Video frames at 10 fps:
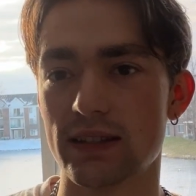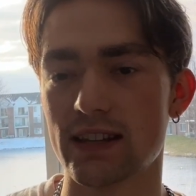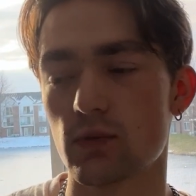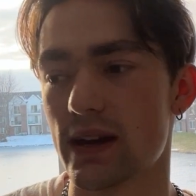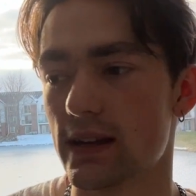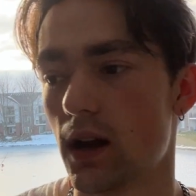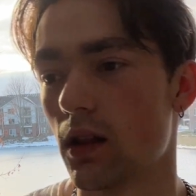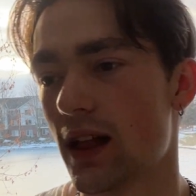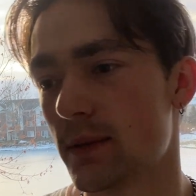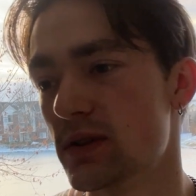That's why a
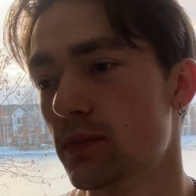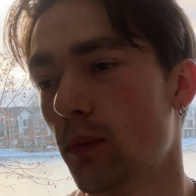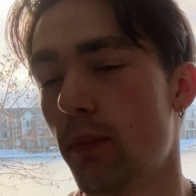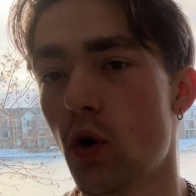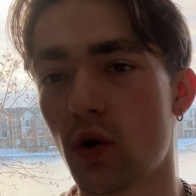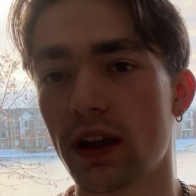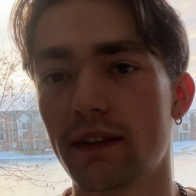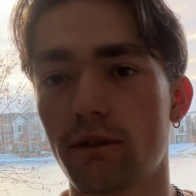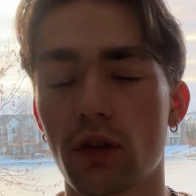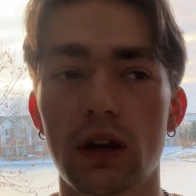lot of people bulking
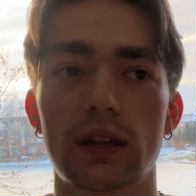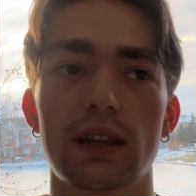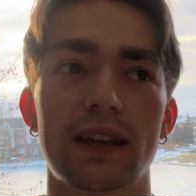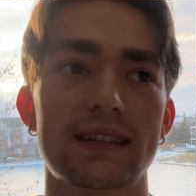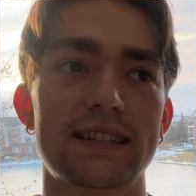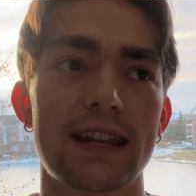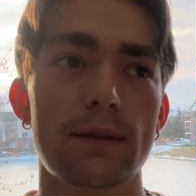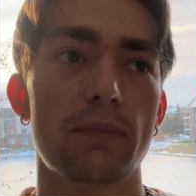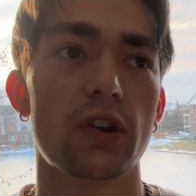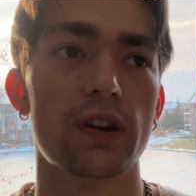for like an
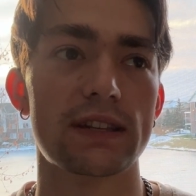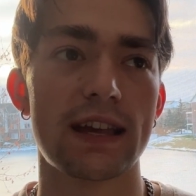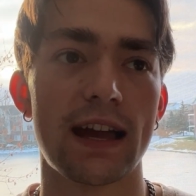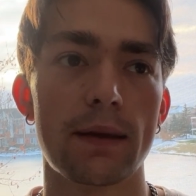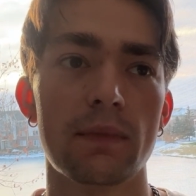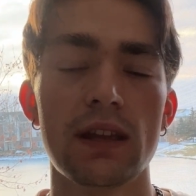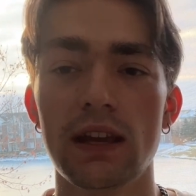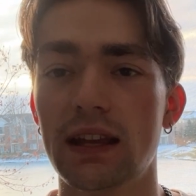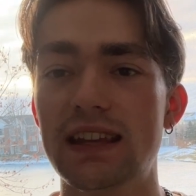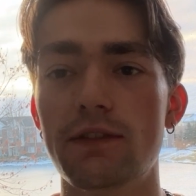extended period of time,
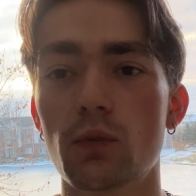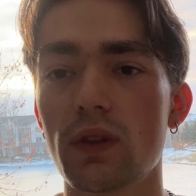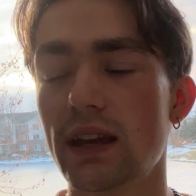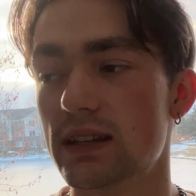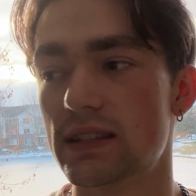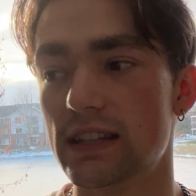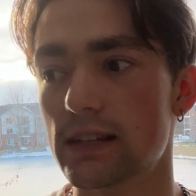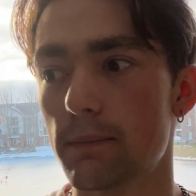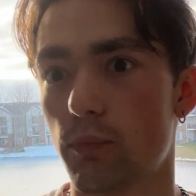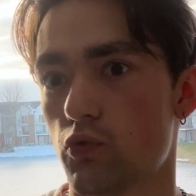even when they
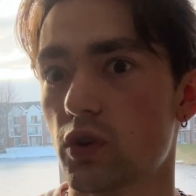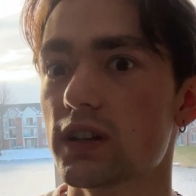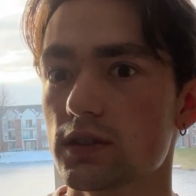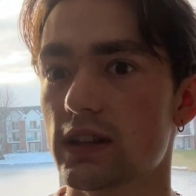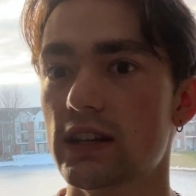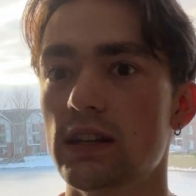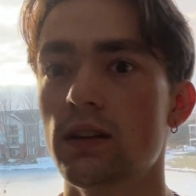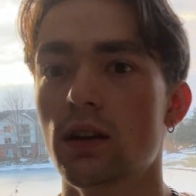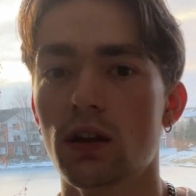seem pretty lean,